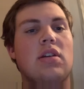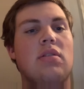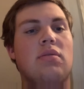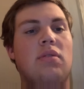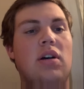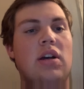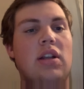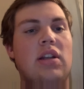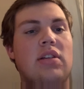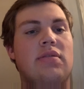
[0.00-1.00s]

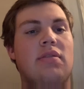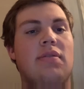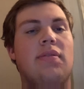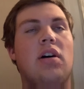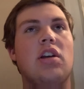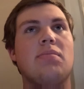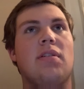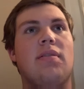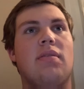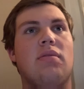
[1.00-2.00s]
One is through the volume
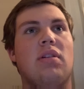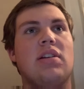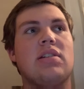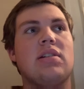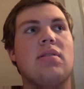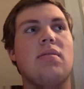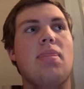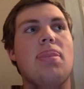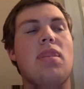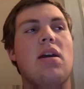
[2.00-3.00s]
of our voice,
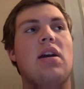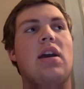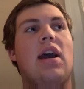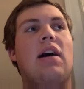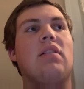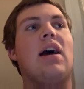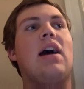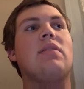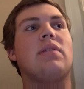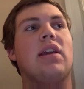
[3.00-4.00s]
how
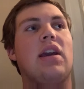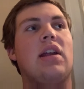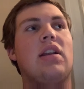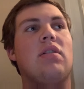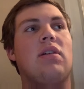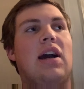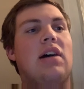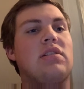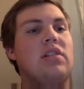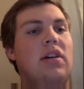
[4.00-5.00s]
loud we get or
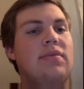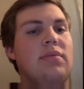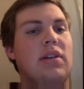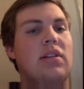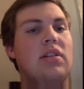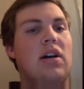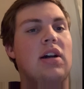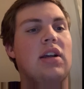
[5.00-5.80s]
how soft we talk.